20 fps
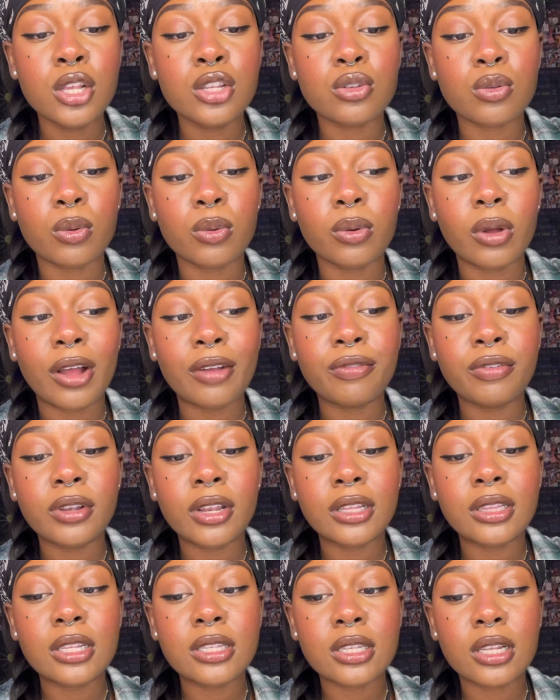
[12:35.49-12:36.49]
So I feel
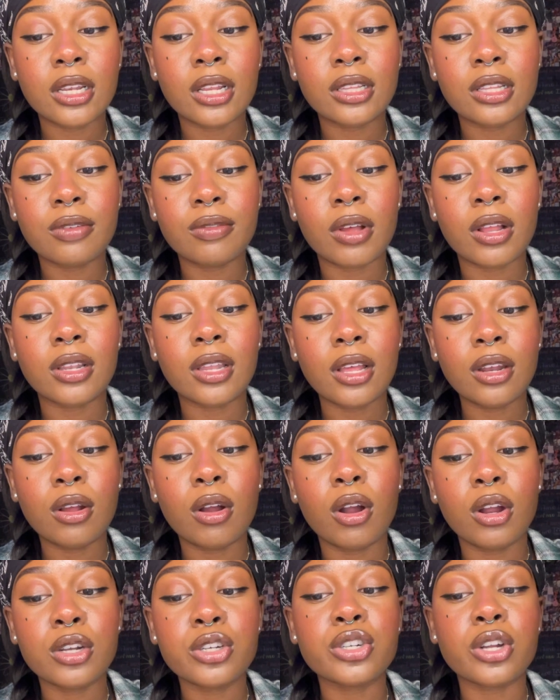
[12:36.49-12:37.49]
like this collective, a lot
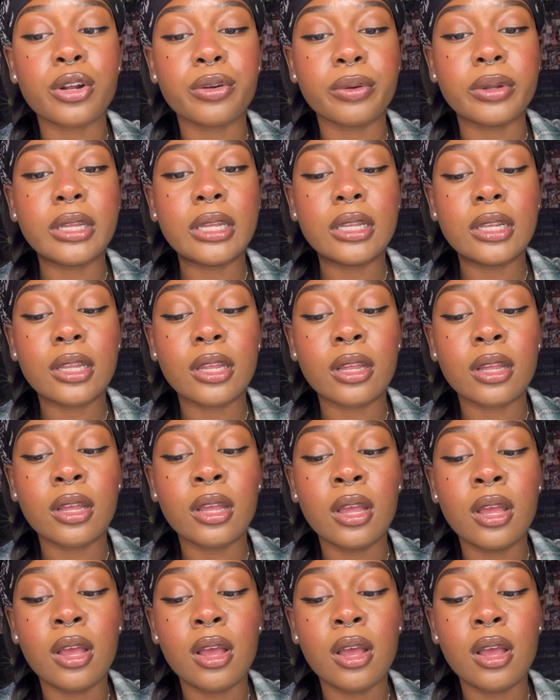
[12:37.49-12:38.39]
of heart chakra healing